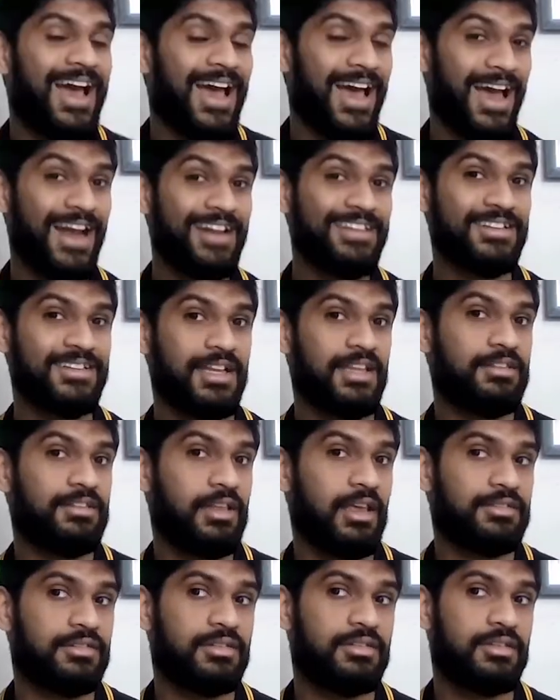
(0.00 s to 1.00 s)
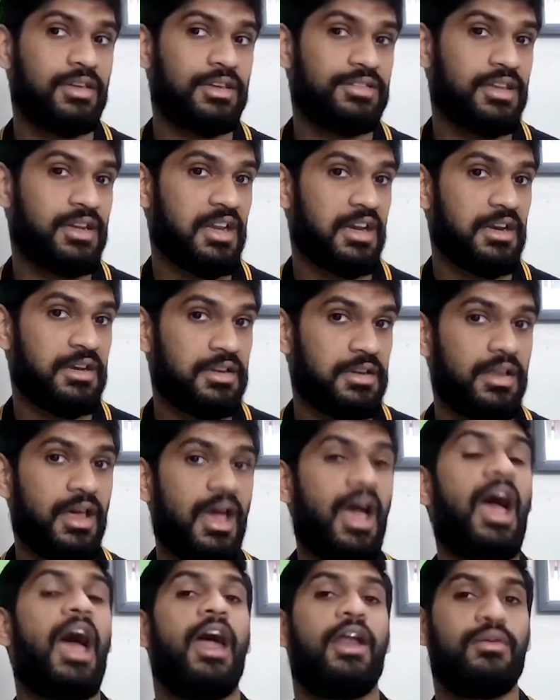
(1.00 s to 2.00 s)
And the 10th exercise that I did
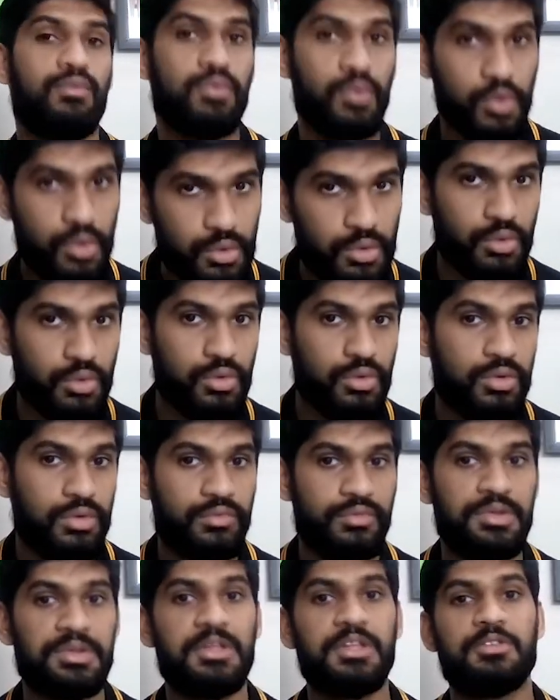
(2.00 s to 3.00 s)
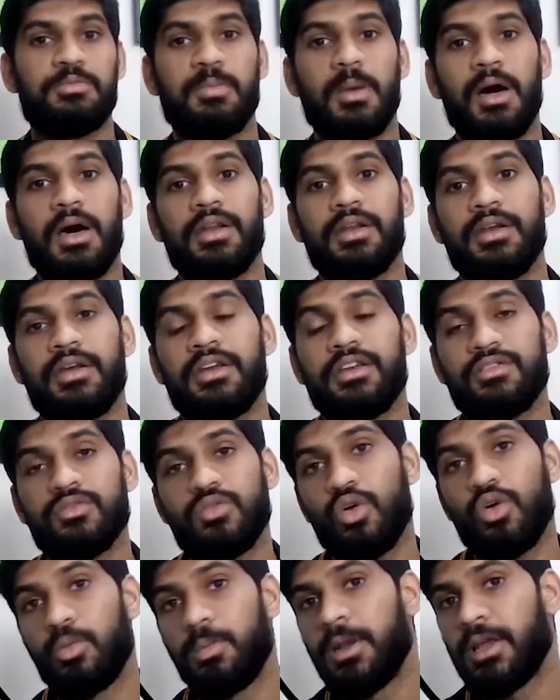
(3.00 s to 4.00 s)
and would do with this bar is
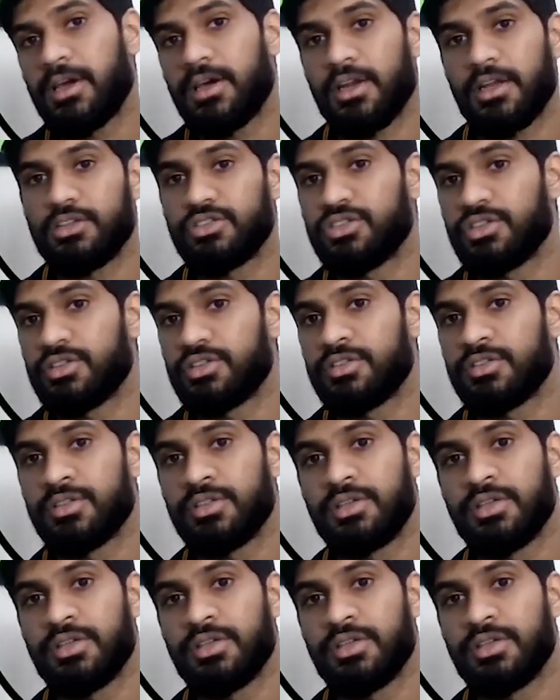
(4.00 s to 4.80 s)
oblique crunches.